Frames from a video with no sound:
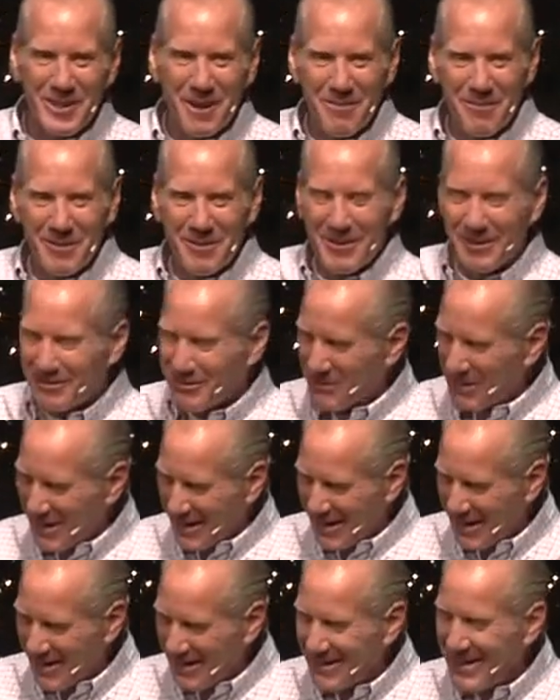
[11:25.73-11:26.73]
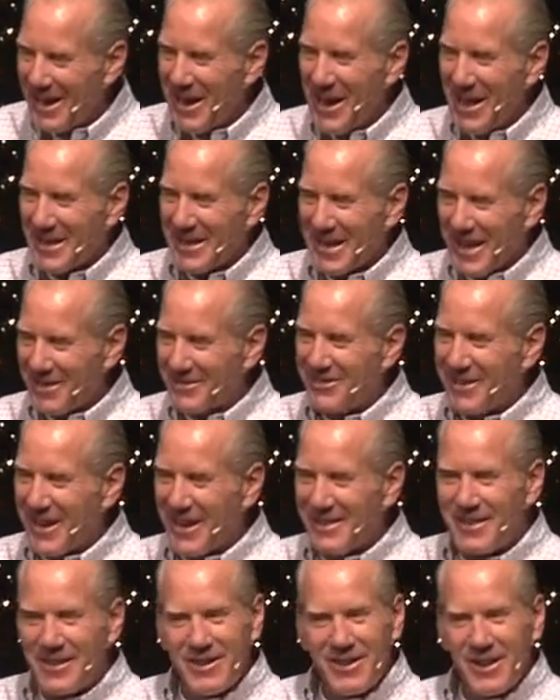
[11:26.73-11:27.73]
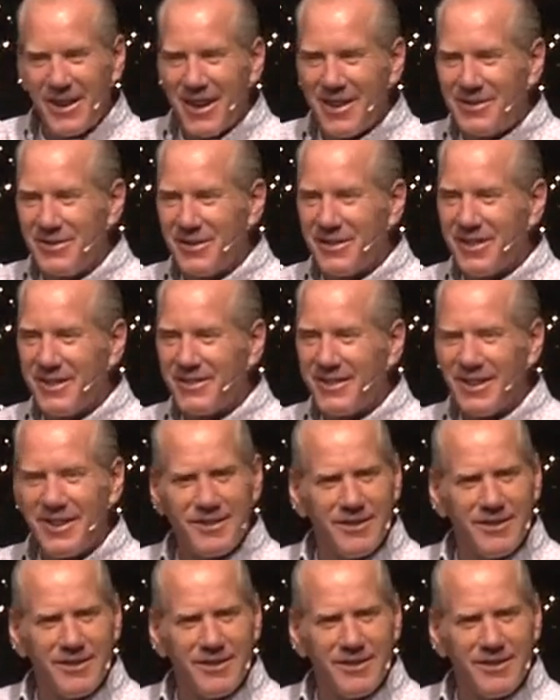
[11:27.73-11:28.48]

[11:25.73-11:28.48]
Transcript: up this weekend. Yesterday I said, Do you guys know what this